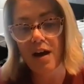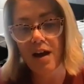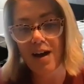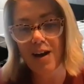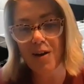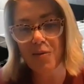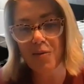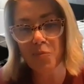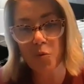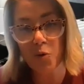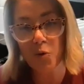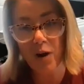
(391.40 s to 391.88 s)

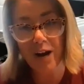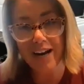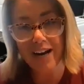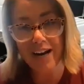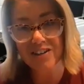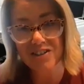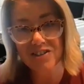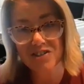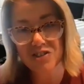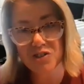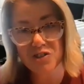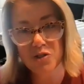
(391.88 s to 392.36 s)
um,
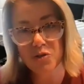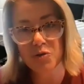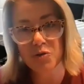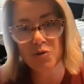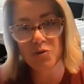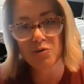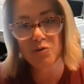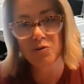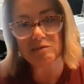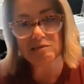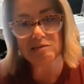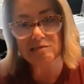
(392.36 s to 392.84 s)
prior
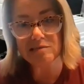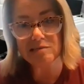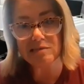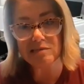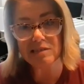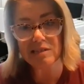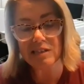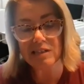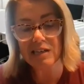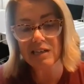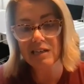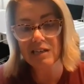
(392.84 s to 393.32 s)
to
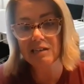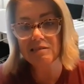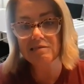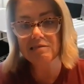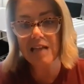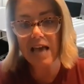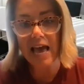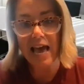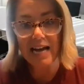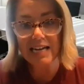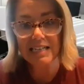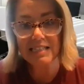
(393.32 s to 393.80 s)
the
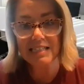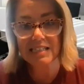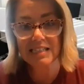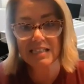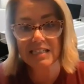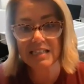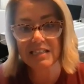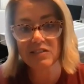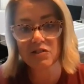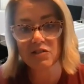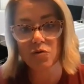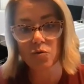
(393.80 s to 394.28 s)

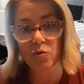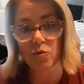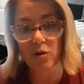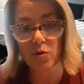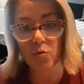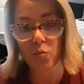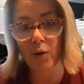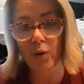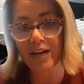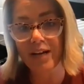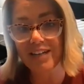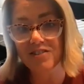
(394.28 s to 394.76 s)
accident or
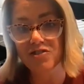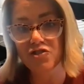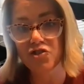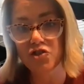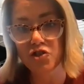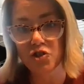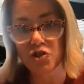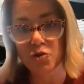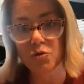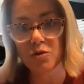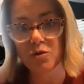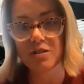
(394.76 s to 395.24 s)
when
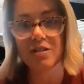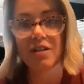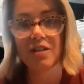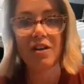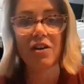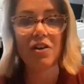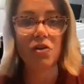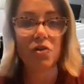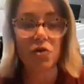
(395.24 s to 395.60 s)
shoot